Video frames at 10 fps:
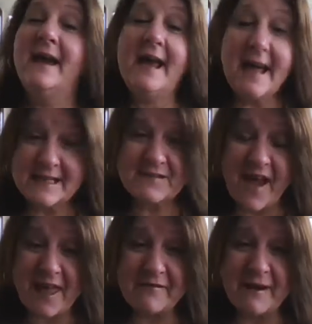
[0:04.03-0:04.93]
It's
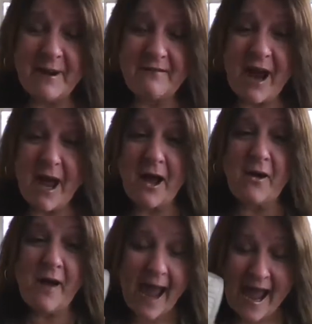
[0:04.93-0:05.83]
Valerie Monroe
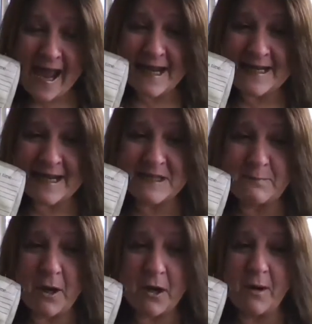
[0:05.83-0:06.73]
and it's
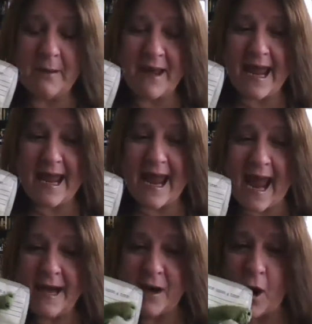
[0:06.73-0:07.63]

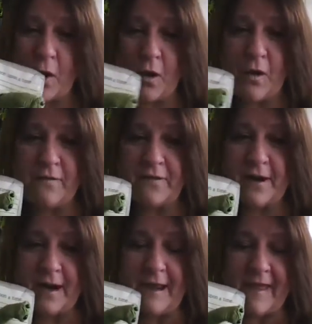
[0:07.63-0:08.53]
Bookwormy. And over
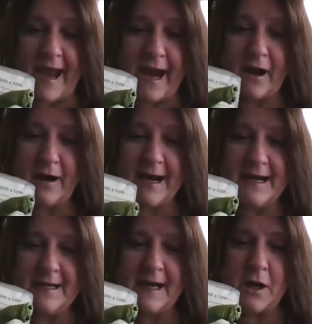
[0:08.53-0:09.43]
there in
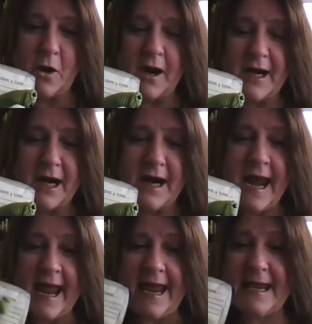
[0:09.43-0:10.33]
the
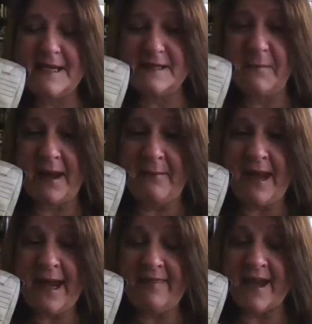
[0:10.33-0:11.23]
corner is
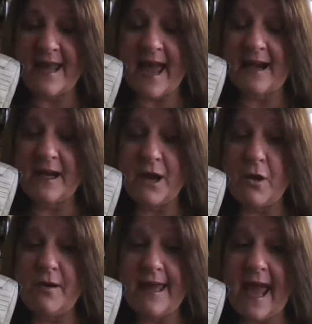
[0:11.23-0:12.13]
Mimi the
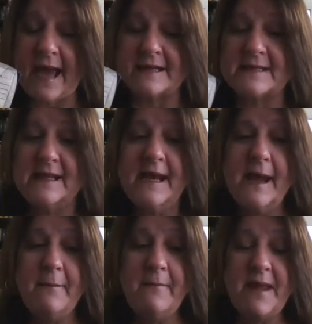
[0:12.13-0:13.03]
Calico Cat.
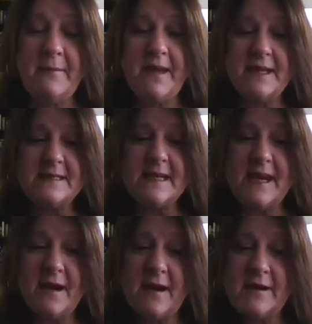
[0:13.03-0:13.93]
Mimi is
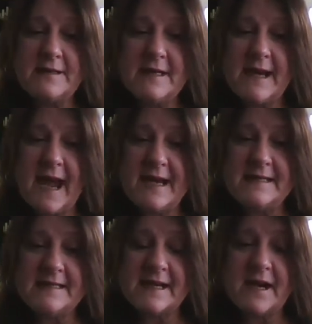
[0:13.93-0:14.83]
here today
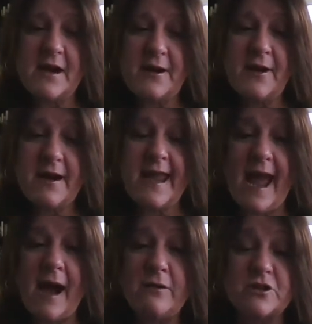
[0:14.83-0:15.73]
sitting on our
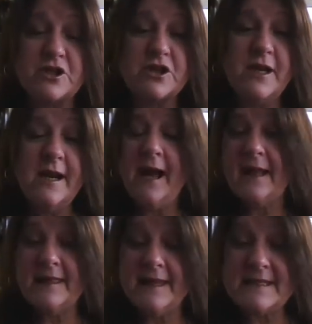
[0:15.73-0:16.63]
couch
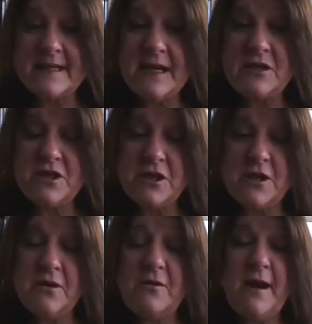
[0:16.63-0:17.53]
listening
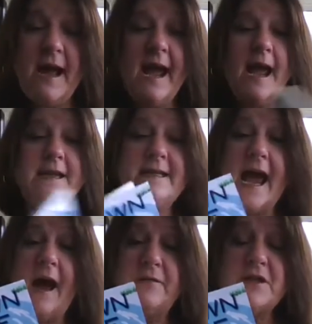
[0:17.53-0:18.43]
to
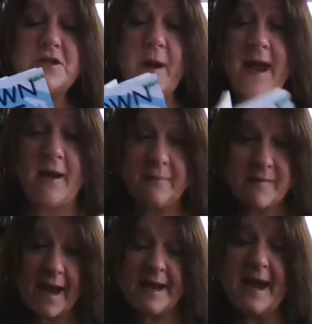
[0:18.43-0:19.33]
Down the Swale.
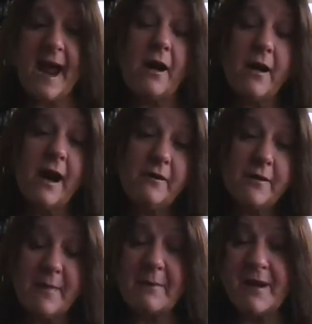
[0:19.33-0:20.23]
Now,
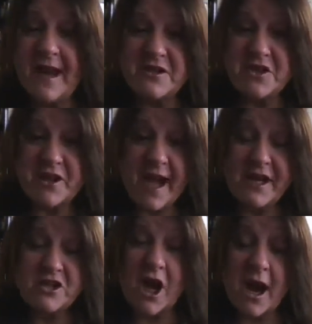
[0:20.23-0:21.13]
remember
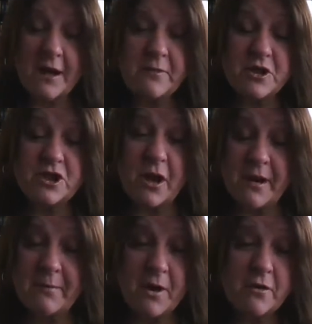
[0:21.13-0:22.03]
yesterday, John was
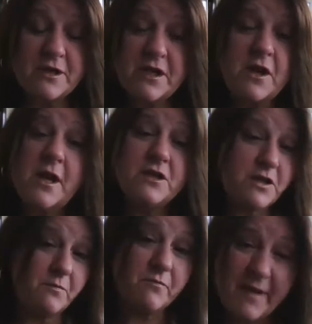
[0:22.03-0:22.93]
showing Brogden
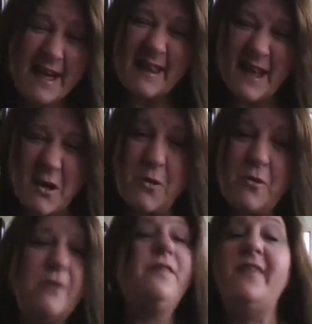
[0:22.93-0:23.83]
some really
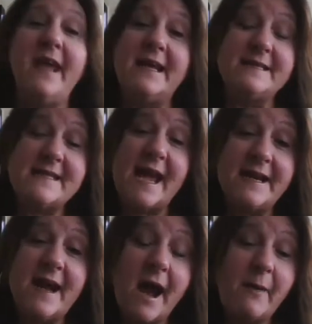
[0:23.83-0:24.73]
cool things that
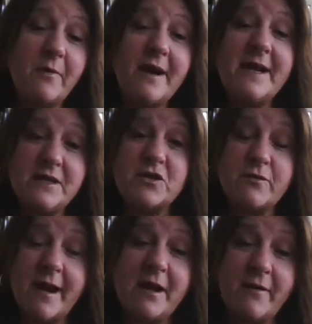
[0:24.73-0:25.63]
were in his
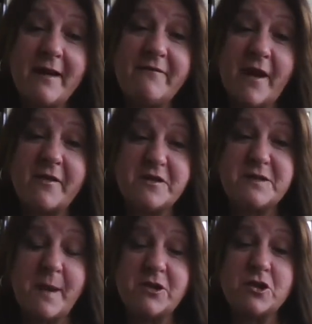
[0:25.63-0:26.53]
great-grandfather's
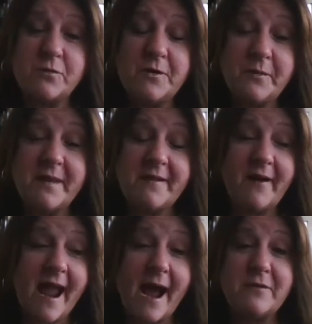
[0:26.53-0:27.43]
special room in
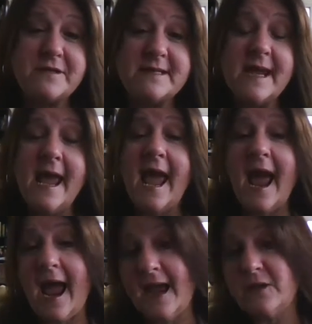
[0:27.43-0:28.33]
their house.
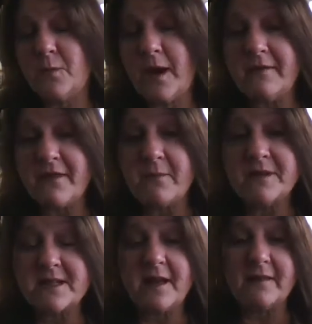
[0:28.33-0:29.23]
And one of them
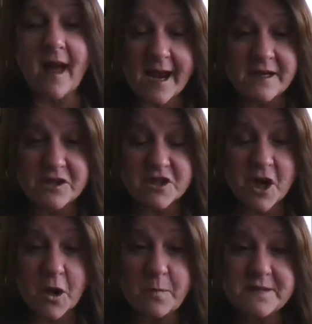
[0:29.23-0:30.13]
was
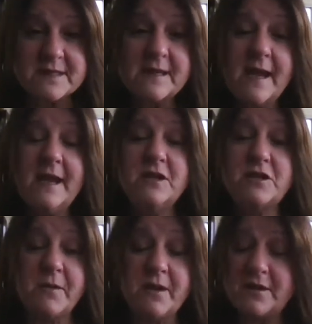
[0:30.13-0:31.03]
kaleidoscopes.
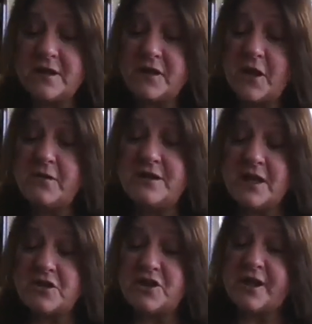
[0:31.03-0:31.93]
So we looked at those
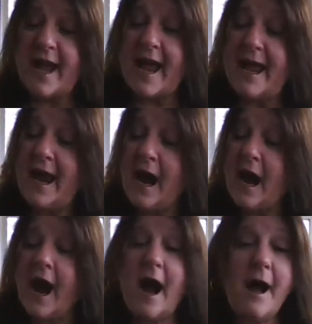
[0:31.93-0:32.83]
yesterday.
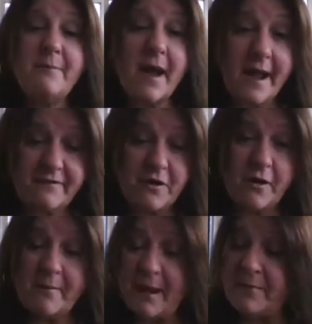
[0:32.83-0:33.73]
If you
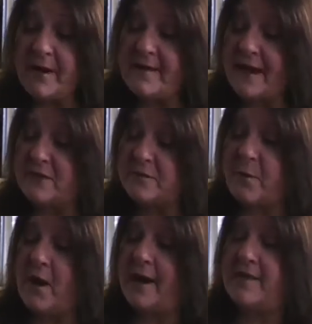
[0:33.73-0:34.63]
remember in that
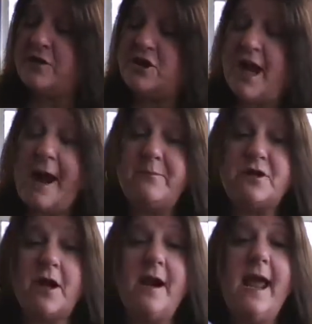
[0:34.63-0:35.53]
part of the
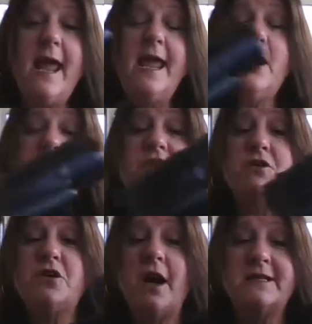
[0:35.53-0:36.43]
chapter, he also
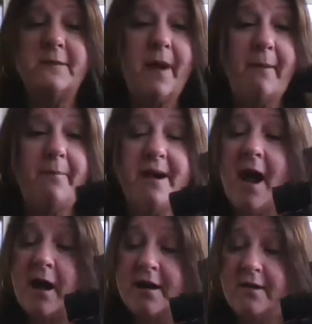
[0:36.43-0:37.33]
talked about
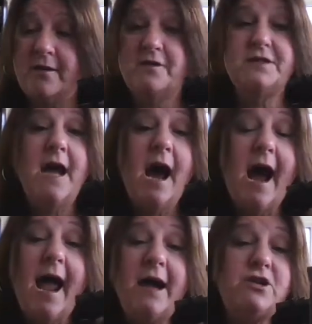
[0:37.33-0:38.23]
binoculars.
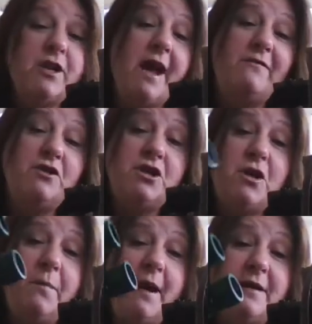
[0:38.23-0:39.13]
I actually have
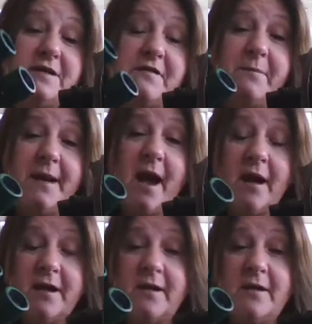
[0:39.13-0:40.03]
two pairs of
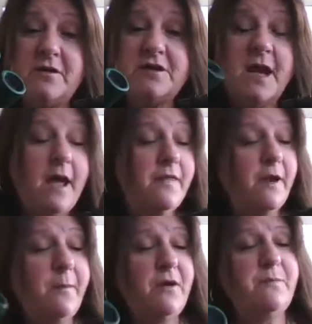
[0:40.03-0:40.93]
binoculars.
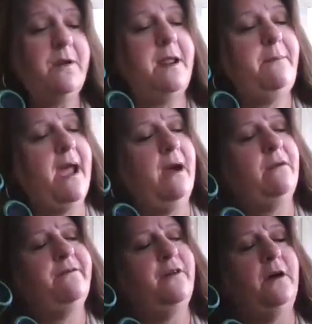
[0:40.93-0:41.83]
They're both pretty
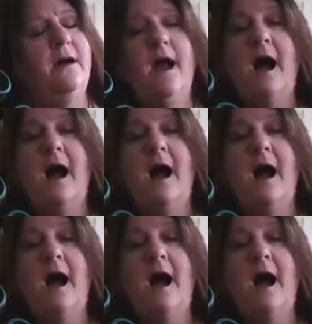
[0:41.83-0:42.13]
powerful.